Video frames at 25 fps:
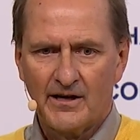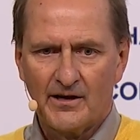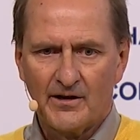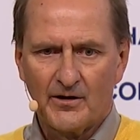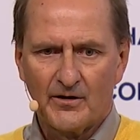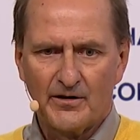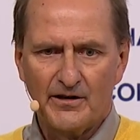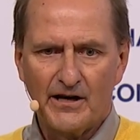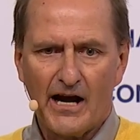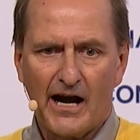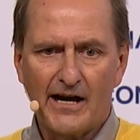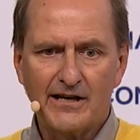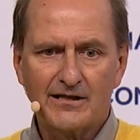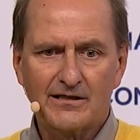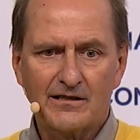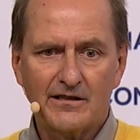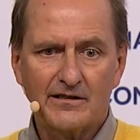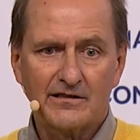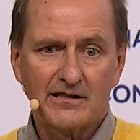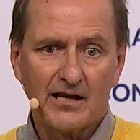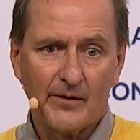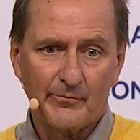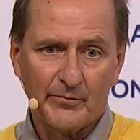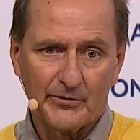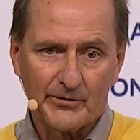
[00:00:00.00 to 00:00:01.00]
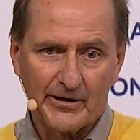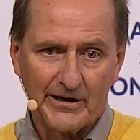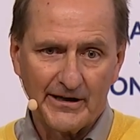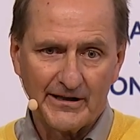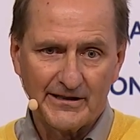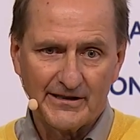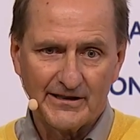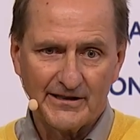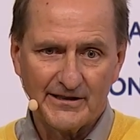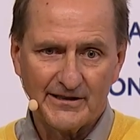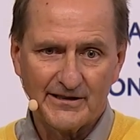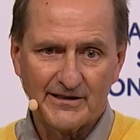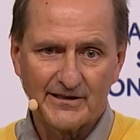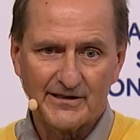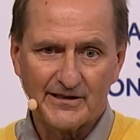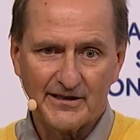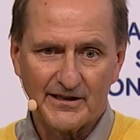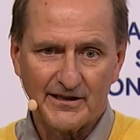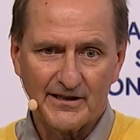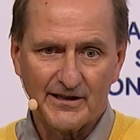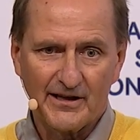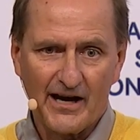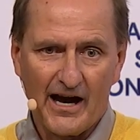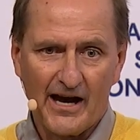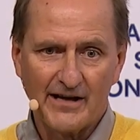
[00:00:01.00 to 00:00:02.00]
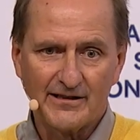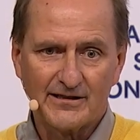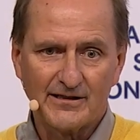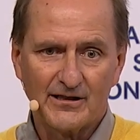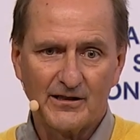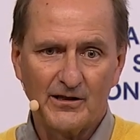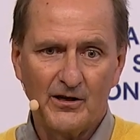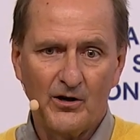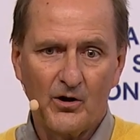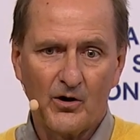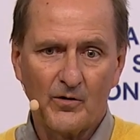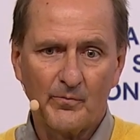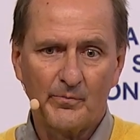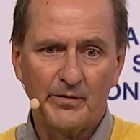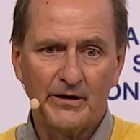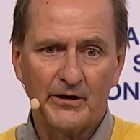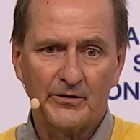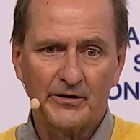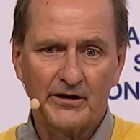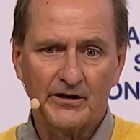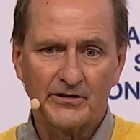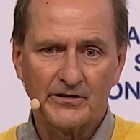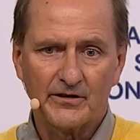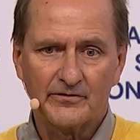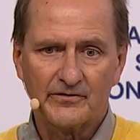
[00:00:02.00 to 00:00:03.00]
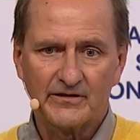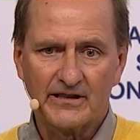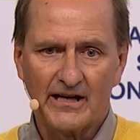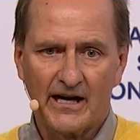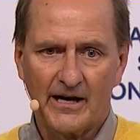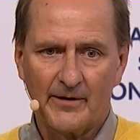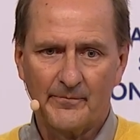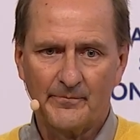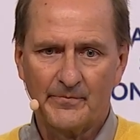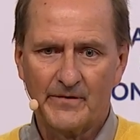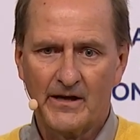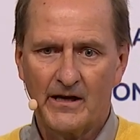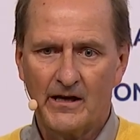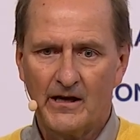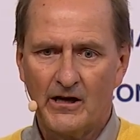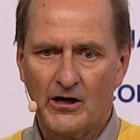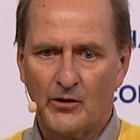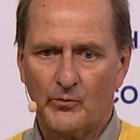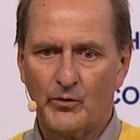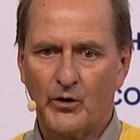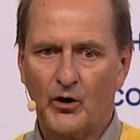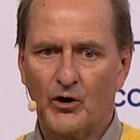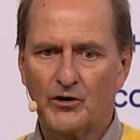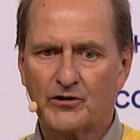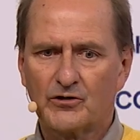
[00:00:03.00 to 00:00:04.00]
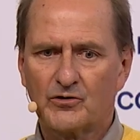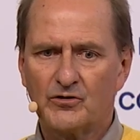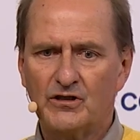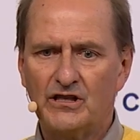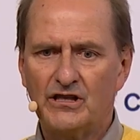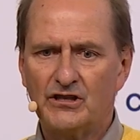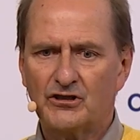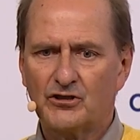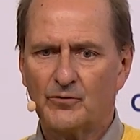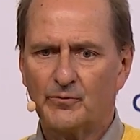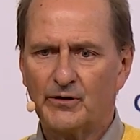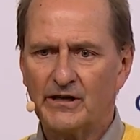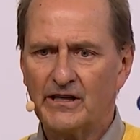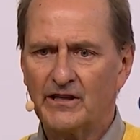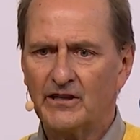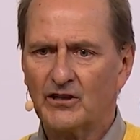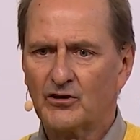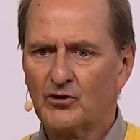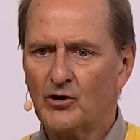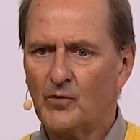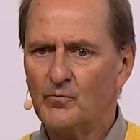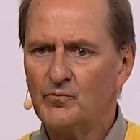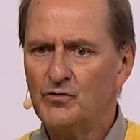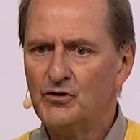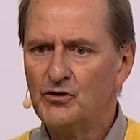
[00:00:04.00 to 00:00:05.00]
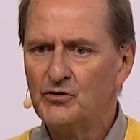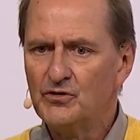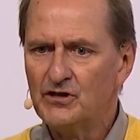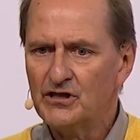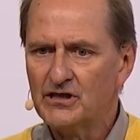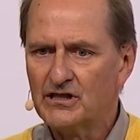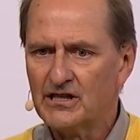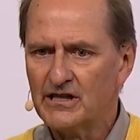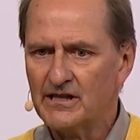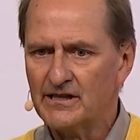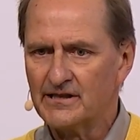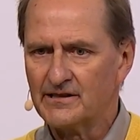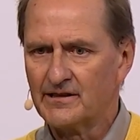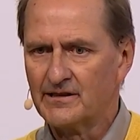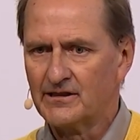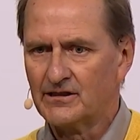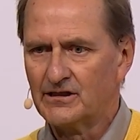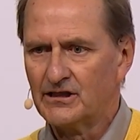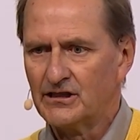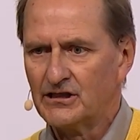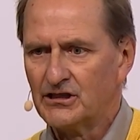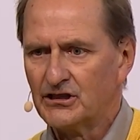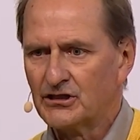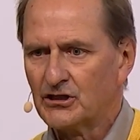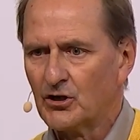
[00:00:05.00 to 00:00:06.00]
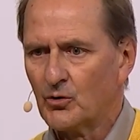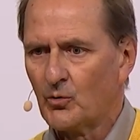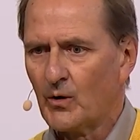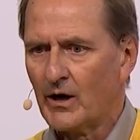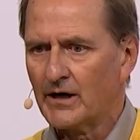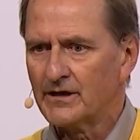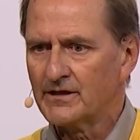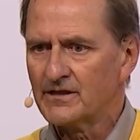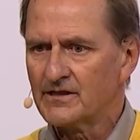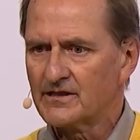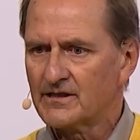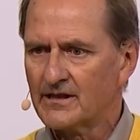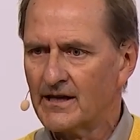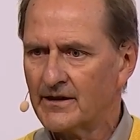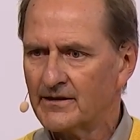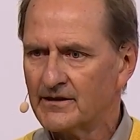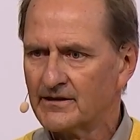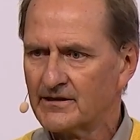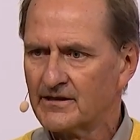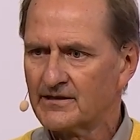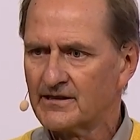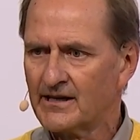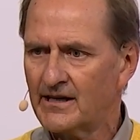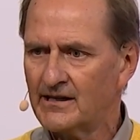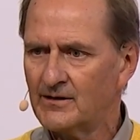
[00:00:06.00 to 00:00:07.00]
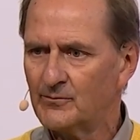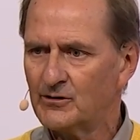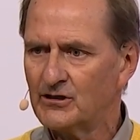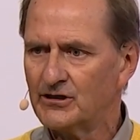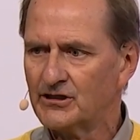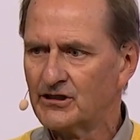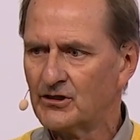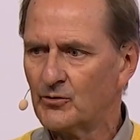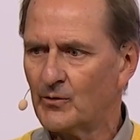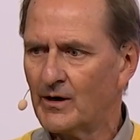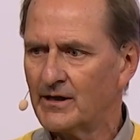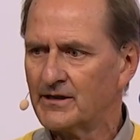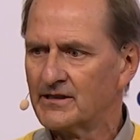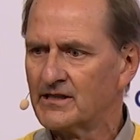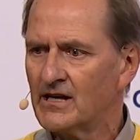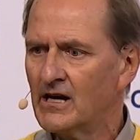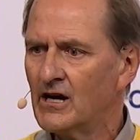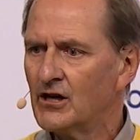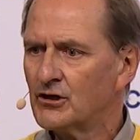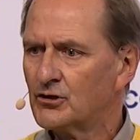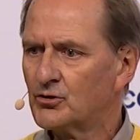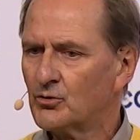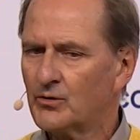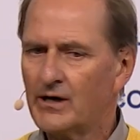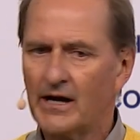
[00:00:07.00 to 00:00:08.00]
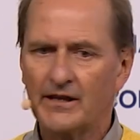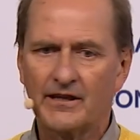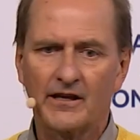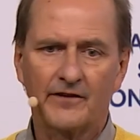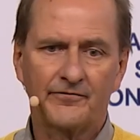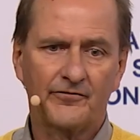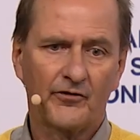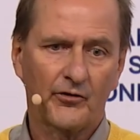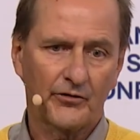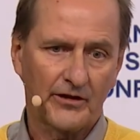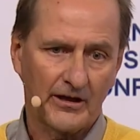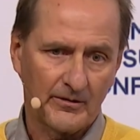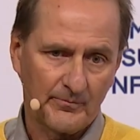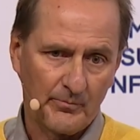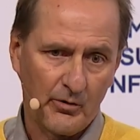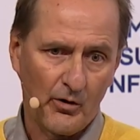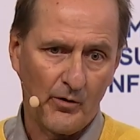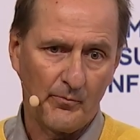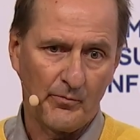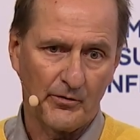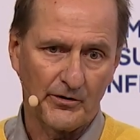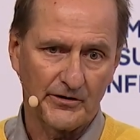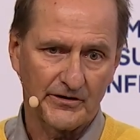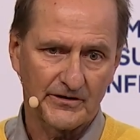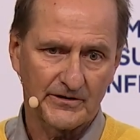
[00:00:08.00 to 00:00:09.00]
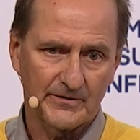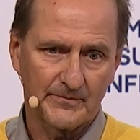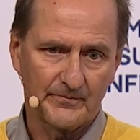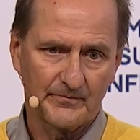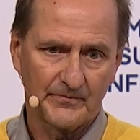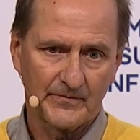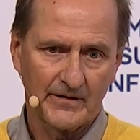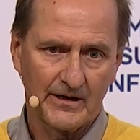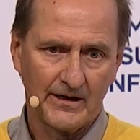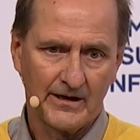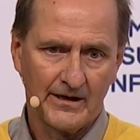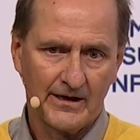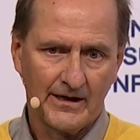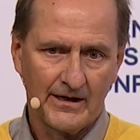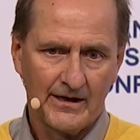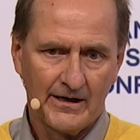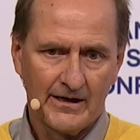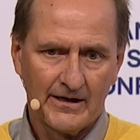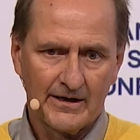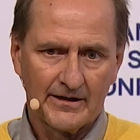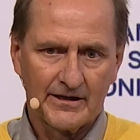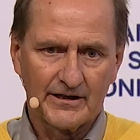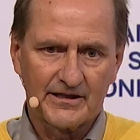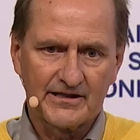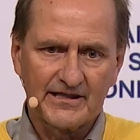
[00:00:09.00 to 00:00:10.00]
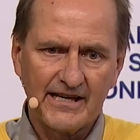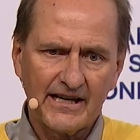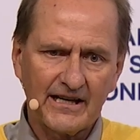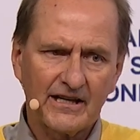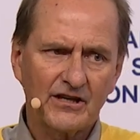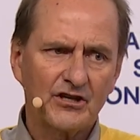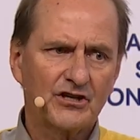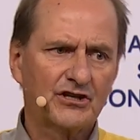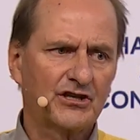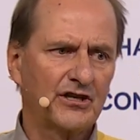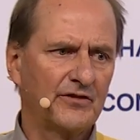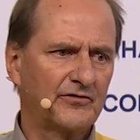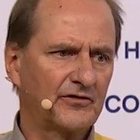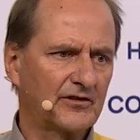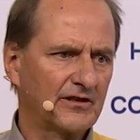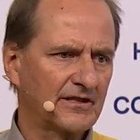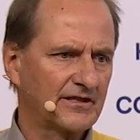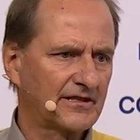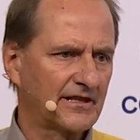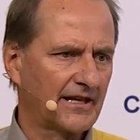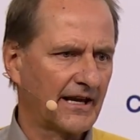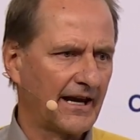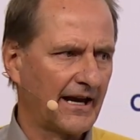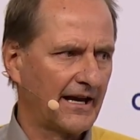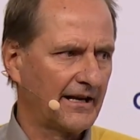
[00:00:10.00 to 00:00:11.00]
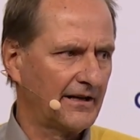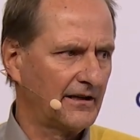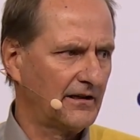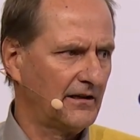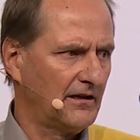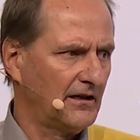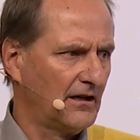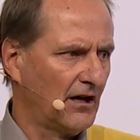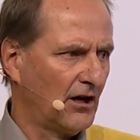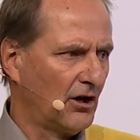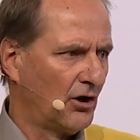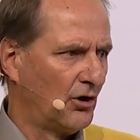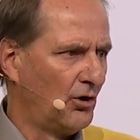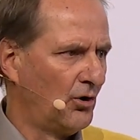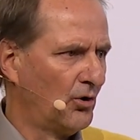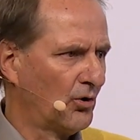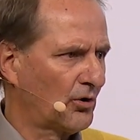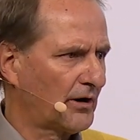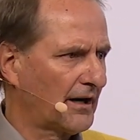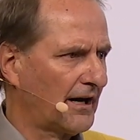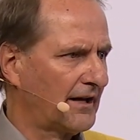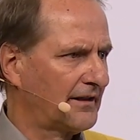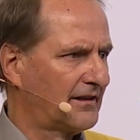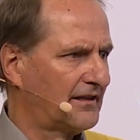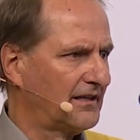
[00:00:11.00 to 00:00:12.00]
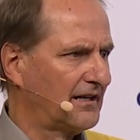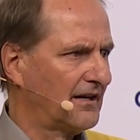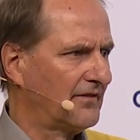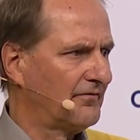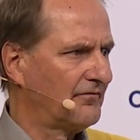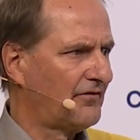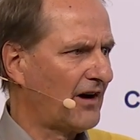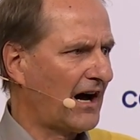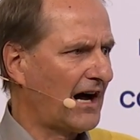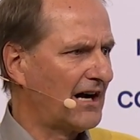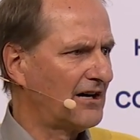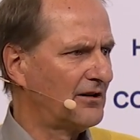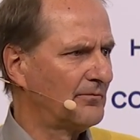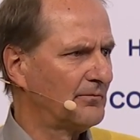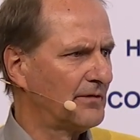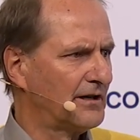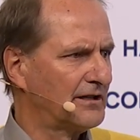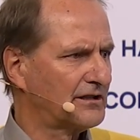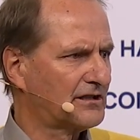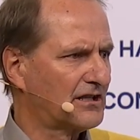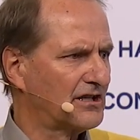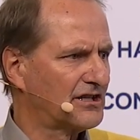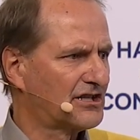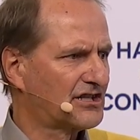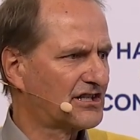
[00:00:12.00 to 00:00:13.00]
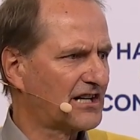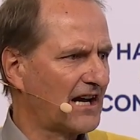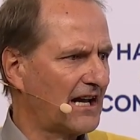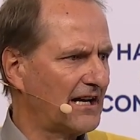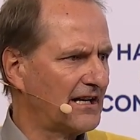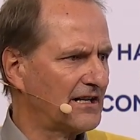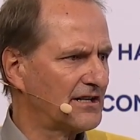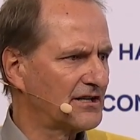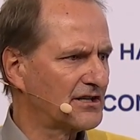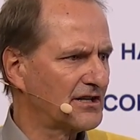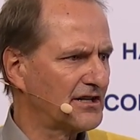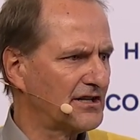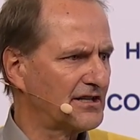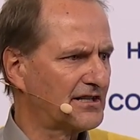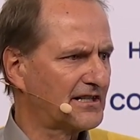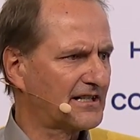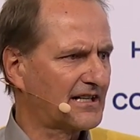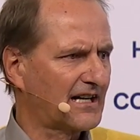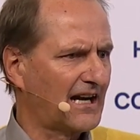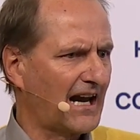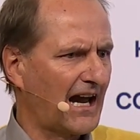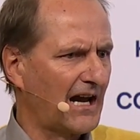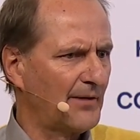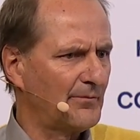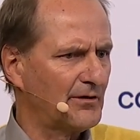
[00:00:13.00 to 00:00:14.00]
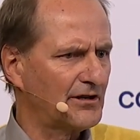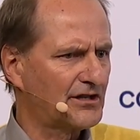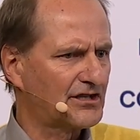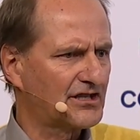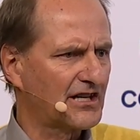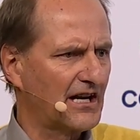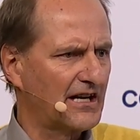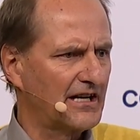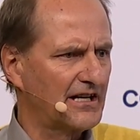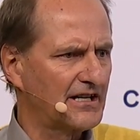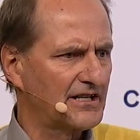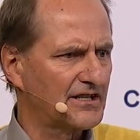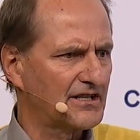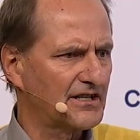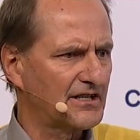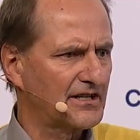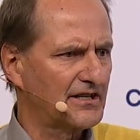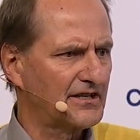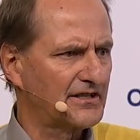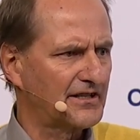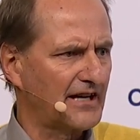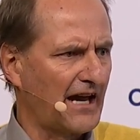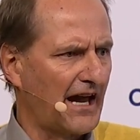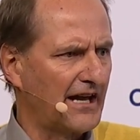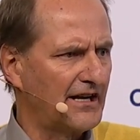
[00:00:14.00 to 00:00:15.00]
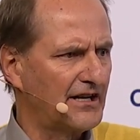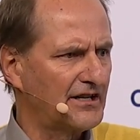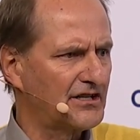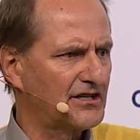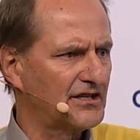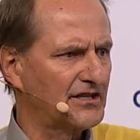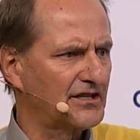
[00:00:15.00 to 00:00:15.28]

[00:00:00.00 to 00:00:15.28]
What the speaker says: nicely separated until a long period of time. We also need to bring the communities, the digital ones and the sustainability ones, together for that purpose. The second shift is then look at the environmental challenges, climate challenges, energy